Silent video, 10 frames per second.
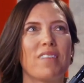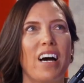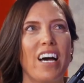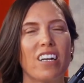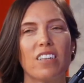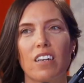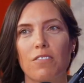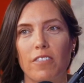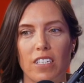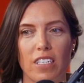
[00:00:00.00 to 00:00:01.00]
I had a lot of
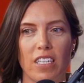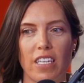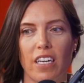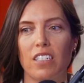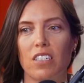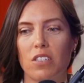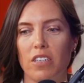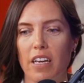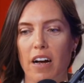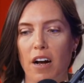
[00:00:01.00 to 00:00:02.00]
fun in that
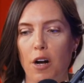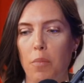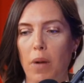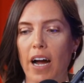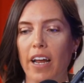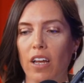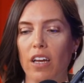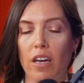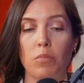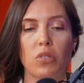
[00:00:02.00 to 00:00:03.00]
industry. I
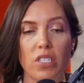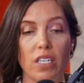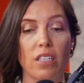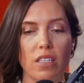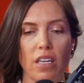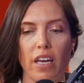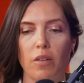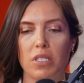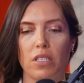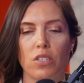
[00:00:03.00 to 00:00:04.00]
am still in the
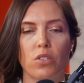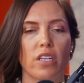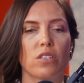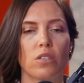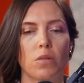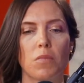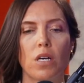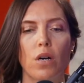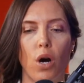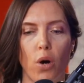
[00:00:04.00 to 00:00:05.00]
cannabis industry. I still
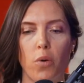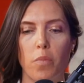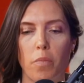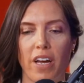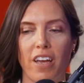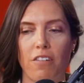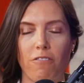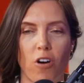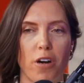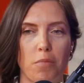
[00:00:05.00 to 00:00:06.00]
own my
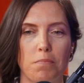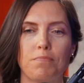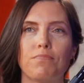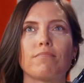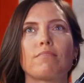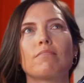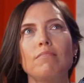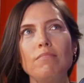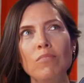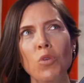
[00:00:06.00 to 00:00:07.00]
farm.
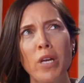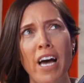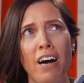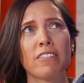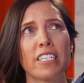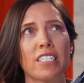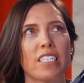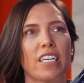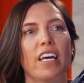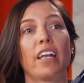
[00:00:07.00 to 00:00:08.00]
We have leased
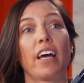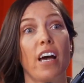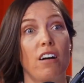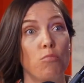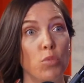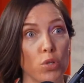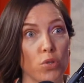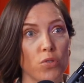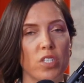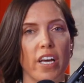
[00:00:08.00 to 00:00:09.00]
it and I have
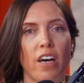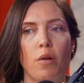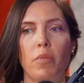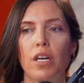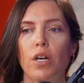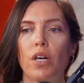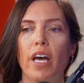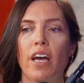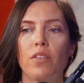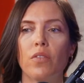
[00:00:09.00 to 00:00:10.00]
moved.
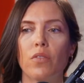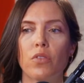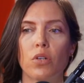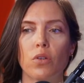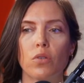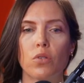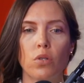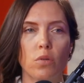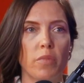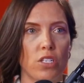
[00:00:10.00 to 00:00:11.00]
And the
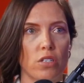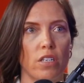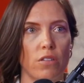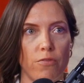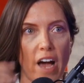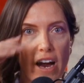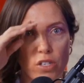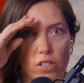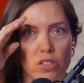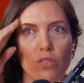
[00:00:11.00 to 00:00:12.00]
two major
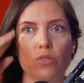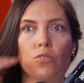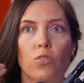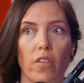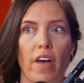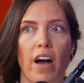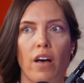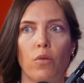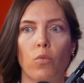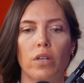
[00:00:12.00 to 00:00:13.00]
factors for
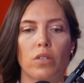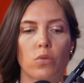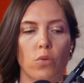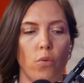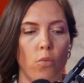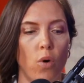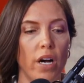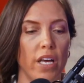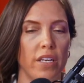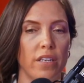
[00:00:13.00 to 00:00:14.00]
that was,
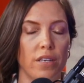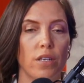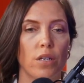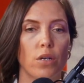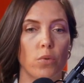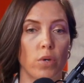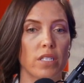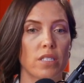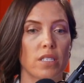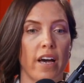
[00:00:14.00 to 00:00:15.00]
one
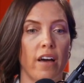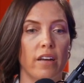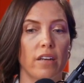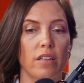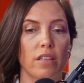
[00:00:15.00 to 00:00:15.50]
was that